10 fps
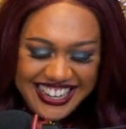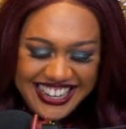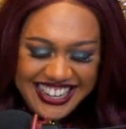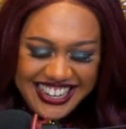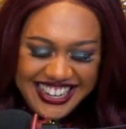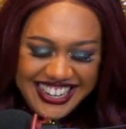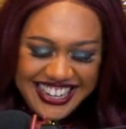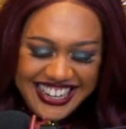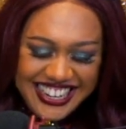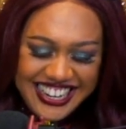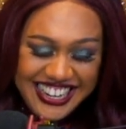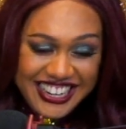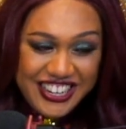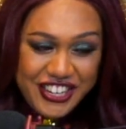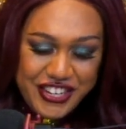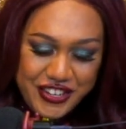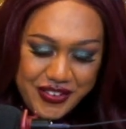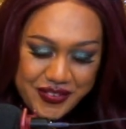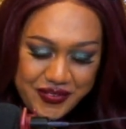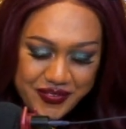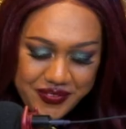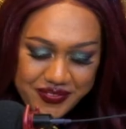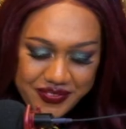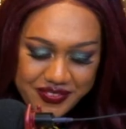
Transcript: The person shown says nothing.